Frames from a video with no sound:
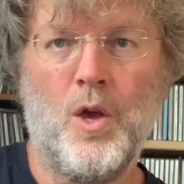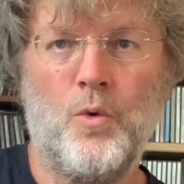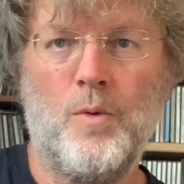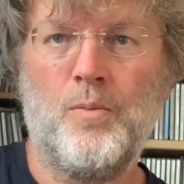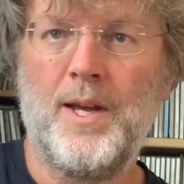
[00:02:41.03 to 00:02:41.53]

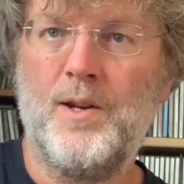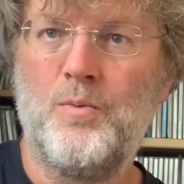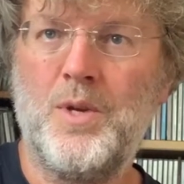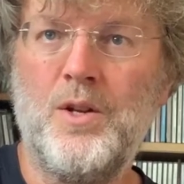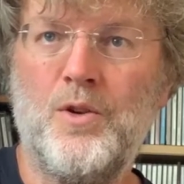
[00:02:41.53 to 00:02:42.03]
we play the
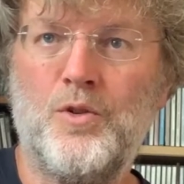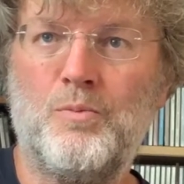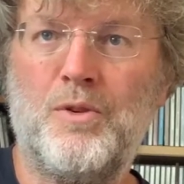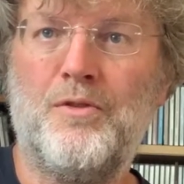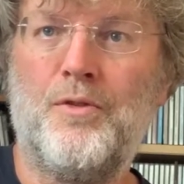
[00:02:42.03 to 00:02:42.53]
B note
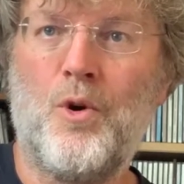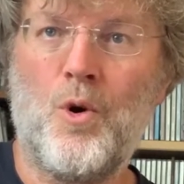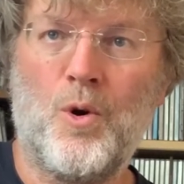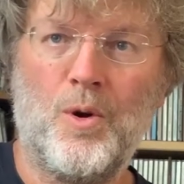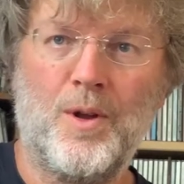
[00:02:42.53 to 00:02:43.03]

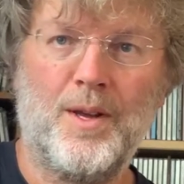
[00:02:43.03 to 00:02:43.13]
before